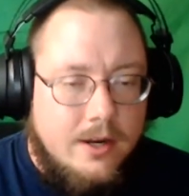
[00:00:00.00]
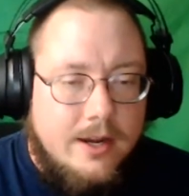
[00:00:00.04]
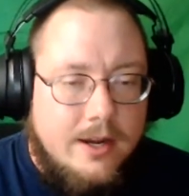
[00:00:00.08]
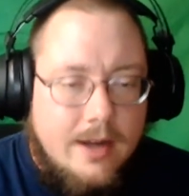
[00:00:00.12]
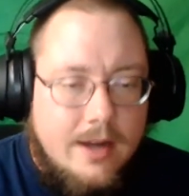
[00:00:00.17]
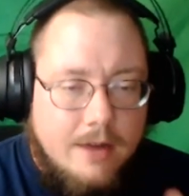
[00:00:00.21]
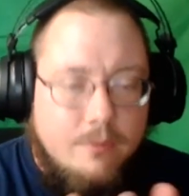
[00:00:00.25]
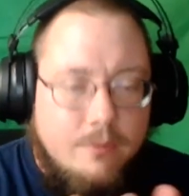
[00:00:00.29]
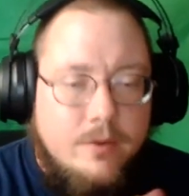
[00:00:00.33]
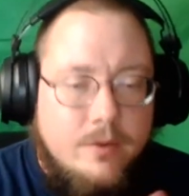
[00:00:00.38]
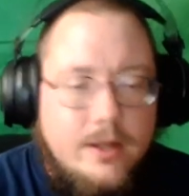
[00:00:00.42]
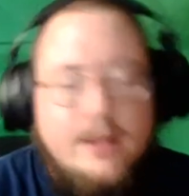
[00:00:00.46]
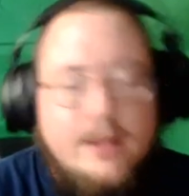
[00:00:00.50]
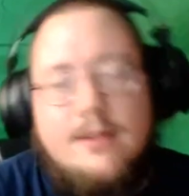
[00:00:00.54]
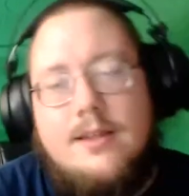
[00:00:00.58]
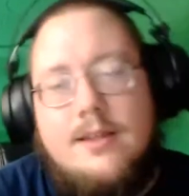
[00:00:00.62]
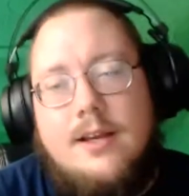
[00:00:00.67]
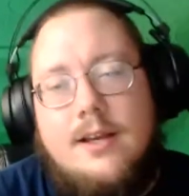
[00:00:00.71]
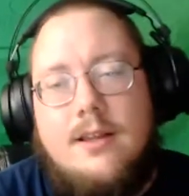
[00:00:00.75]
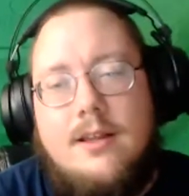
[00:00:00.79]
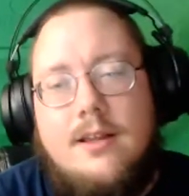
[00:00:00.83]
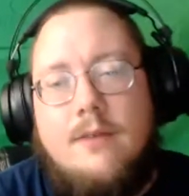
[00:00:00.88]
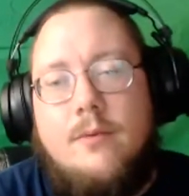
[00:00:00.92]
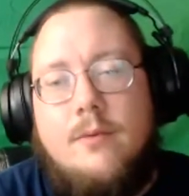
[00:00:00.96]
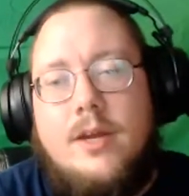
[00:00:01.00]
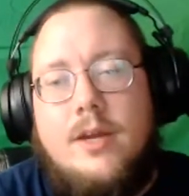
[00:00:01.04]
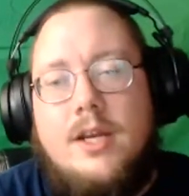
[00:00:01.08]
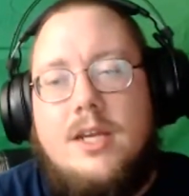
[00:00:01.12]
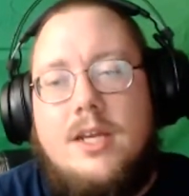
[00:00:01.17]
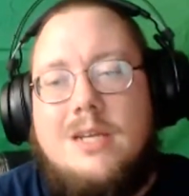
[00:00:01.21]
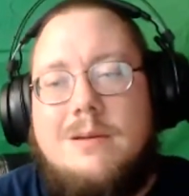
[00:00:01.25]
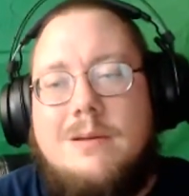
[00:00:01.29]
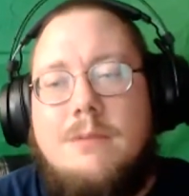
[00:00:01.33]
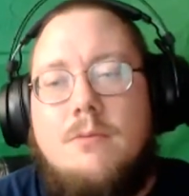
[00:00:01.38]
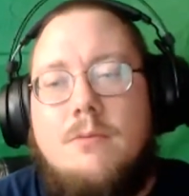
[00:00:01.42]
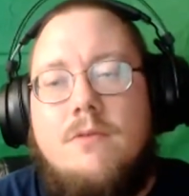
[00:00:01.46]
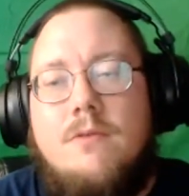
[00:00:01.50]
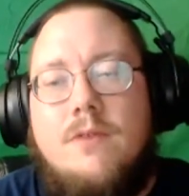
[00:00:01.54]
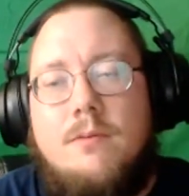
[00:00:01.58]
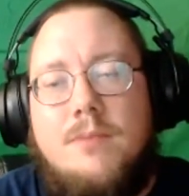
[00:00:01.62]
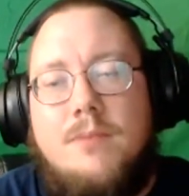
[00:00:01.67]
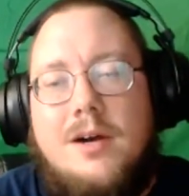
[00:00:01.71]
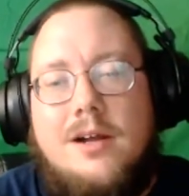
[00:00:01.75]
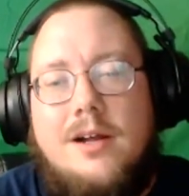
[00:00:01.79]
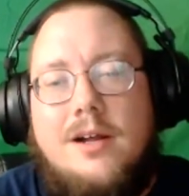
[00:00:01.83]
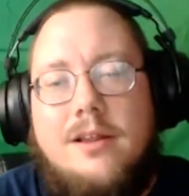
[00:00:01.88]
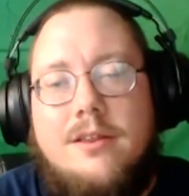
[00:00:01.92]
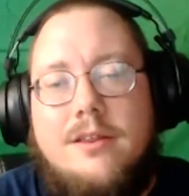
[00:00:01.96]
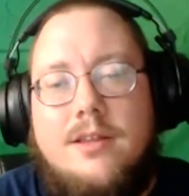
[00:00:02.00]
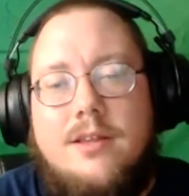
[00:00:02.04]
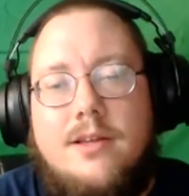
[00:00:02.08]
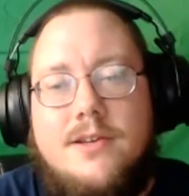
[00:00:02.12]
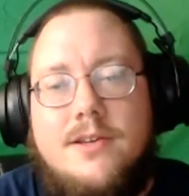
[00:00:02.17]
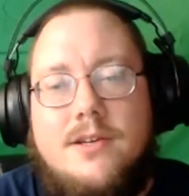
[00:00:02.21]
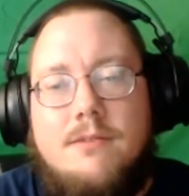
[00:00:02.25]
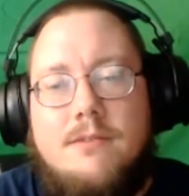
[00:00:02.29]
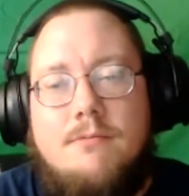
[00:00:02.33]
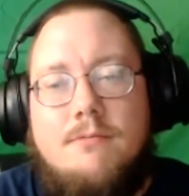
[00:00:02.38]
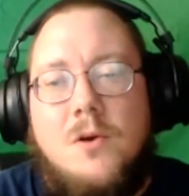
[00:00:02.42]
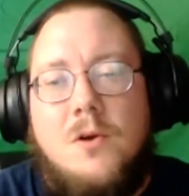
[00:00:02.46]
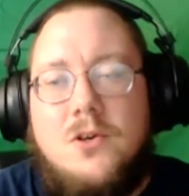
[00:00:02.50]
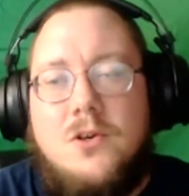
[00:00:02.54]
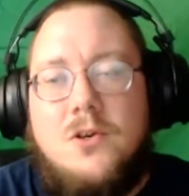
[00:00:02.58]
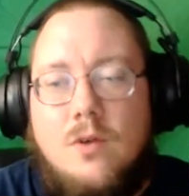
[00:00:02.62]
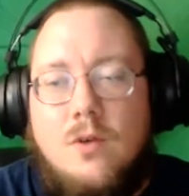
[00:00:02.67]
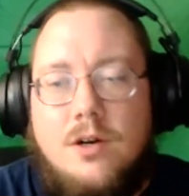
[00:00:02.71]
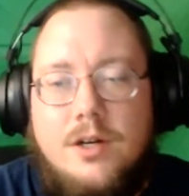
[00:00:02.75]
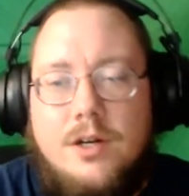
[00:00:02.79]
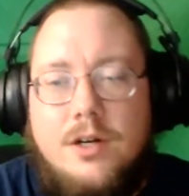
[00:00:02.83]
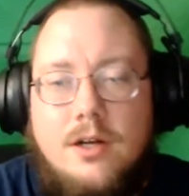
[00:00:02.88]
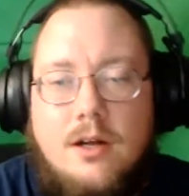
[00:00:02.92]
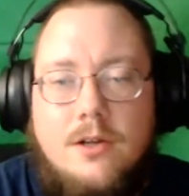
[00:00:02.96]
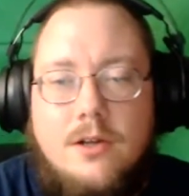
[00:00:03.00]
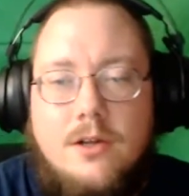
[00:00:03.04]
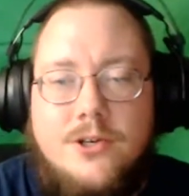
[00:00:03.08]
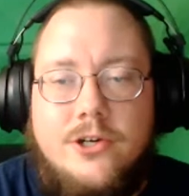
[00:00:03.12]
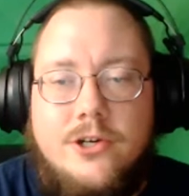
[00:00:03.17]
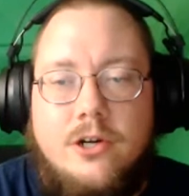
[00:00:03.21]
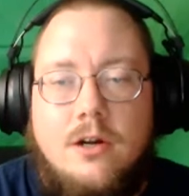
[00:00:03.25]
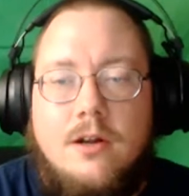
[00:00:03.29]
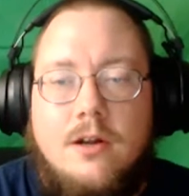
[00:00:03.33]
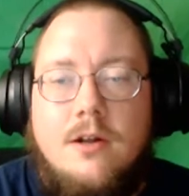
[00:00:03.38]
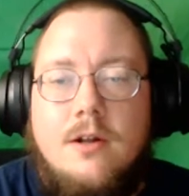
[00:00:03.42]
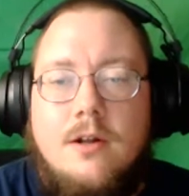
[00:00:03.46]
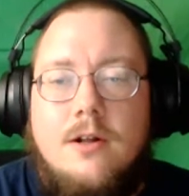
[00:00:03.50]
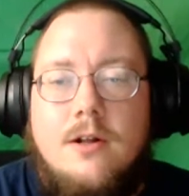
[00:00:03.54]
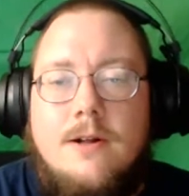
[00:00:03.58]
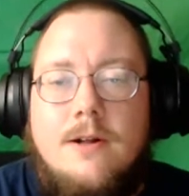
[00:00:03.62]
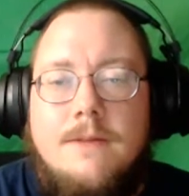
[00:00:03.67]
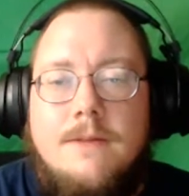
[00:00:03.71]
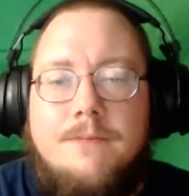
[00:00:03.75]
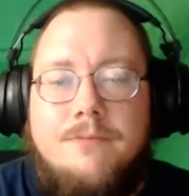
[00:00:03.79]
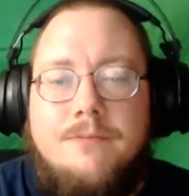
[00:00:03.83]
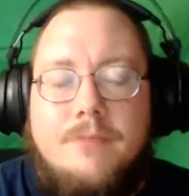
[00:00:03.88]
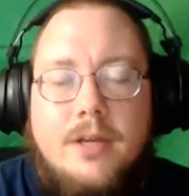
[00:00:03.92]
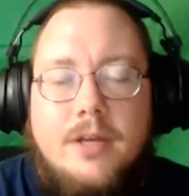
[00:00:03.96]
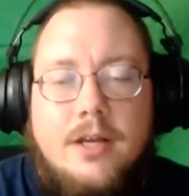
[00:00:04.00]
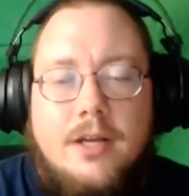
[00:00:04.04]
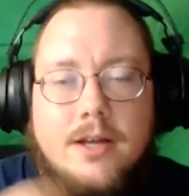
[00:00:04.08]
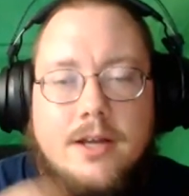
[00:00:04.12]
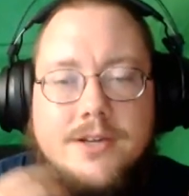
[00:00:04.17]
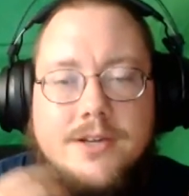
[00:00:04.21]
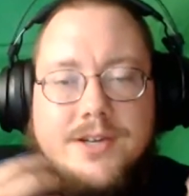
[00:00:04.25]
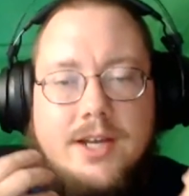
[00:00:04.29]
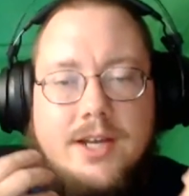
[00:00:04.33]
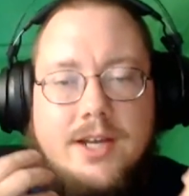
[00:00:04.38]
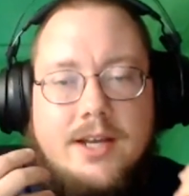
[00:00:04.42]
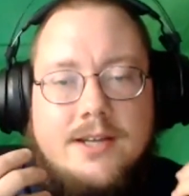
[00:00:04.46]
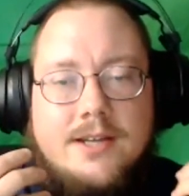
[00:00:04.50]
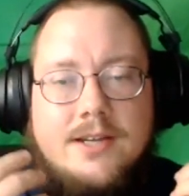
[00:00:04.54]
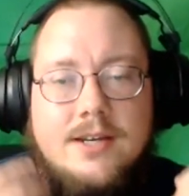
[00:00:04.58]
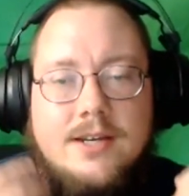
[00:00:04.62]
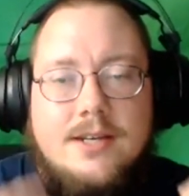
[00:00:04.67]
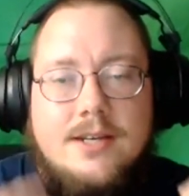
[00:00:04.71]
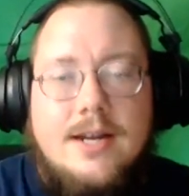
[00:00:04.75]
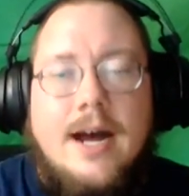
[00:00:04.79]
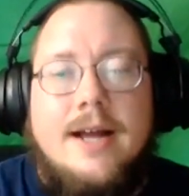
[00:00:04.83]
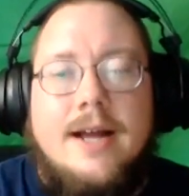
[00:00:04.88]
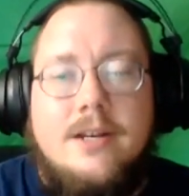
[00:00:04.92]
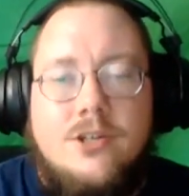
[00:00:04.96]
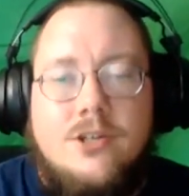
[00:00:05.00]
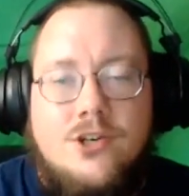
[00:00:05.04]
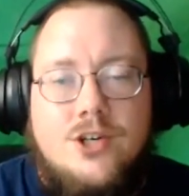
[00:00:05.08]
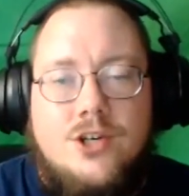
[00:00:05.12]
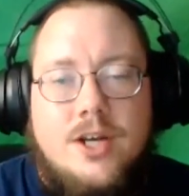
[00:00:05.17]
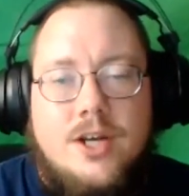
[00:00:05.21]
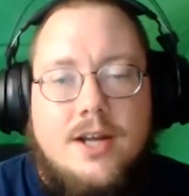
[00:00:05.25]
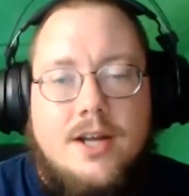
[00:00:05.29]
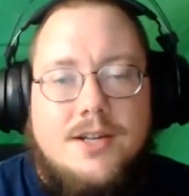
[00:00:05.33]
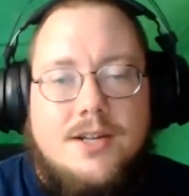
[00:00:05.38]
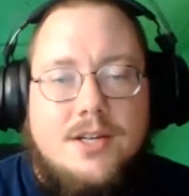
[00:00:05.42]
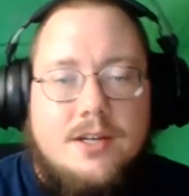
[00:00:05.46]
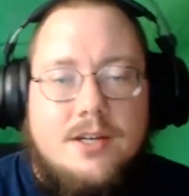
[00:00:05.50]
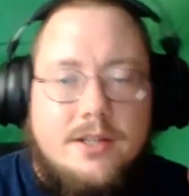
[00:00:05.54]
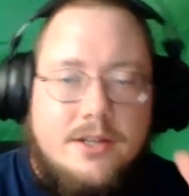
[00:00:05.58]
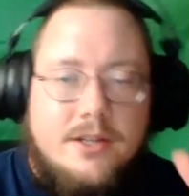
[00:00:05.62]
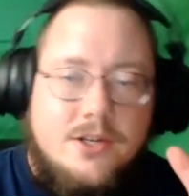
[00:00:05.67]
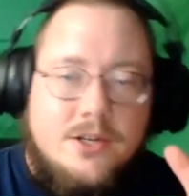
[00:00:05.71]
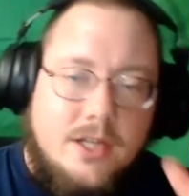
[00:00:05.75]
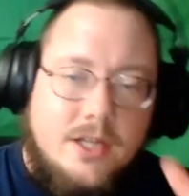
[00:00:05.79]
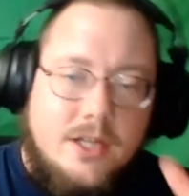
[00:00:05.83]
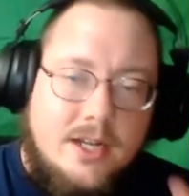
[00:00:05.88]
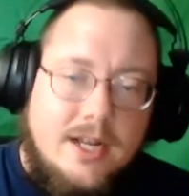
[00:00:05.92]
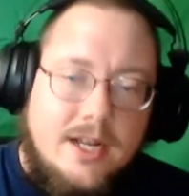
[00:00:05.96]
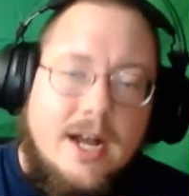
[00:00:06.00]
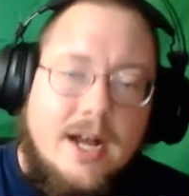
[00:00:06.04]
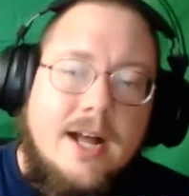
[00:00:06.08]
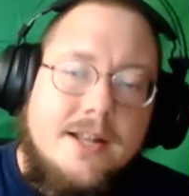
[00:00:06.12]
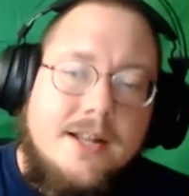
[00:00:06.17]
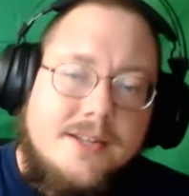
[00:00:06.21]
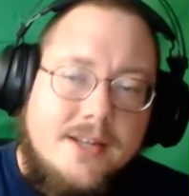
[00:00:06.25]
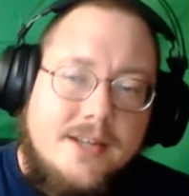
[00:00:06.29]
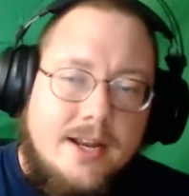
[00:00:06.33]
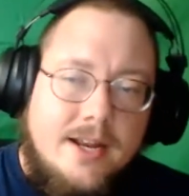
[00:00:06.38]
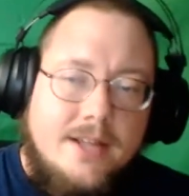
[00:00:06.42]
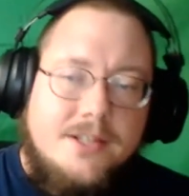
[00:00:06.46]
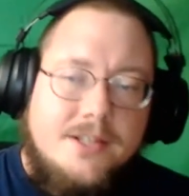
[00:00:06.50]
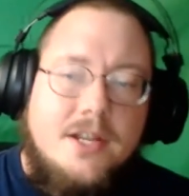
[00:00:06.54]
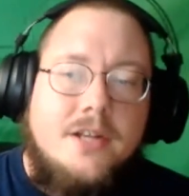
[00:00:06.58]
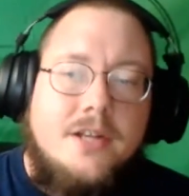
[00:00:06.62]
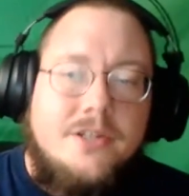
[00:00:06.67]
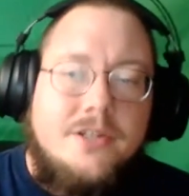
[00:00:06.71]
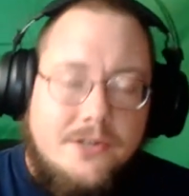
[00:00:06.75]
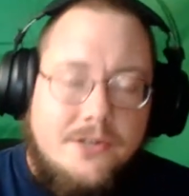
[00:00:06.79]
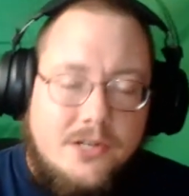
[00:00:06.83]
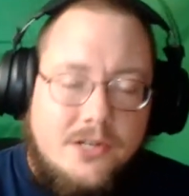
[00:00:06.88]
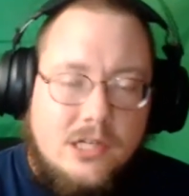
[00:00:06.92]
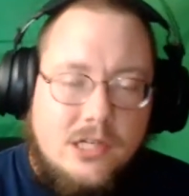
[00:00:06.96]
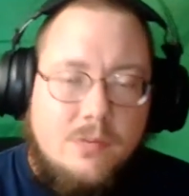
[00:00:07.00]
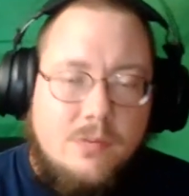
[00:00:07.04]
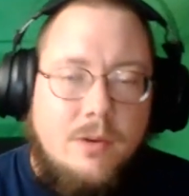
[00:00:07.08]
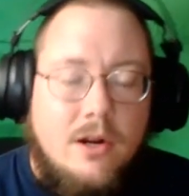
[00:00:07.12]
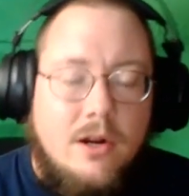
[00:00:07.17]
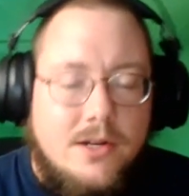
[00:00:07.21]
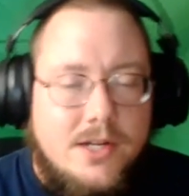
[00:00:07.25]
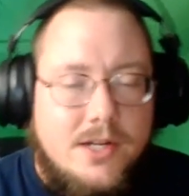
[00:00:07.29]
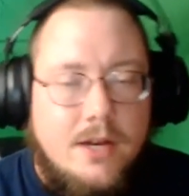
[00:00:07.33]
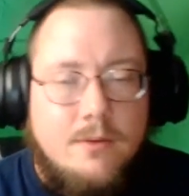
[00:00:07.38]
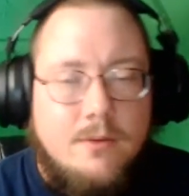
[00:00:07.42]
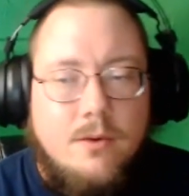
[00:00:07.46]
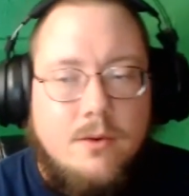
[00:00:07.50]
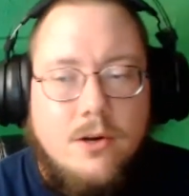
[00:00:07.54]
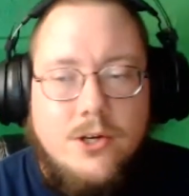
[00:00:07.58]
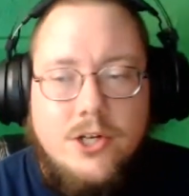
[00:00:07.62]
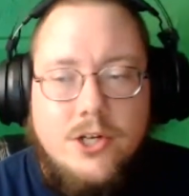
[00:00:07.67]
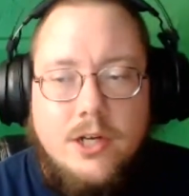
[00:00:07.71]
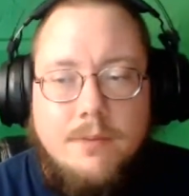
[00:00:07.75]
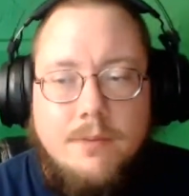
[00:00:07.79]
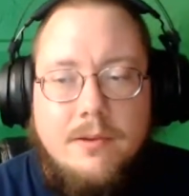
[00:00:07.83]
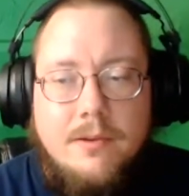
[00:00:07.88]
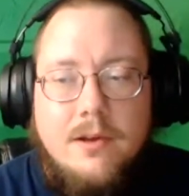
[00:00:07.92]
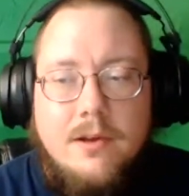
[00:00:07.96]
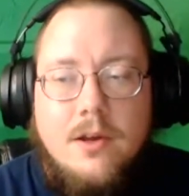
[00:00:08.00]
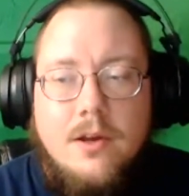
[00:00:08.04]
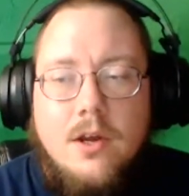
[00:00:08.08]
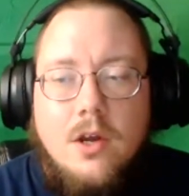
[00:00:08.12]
And I really think that we need to be moving polytheism more toward culture because it's not just these are the gods and ancestors and spirits I worship.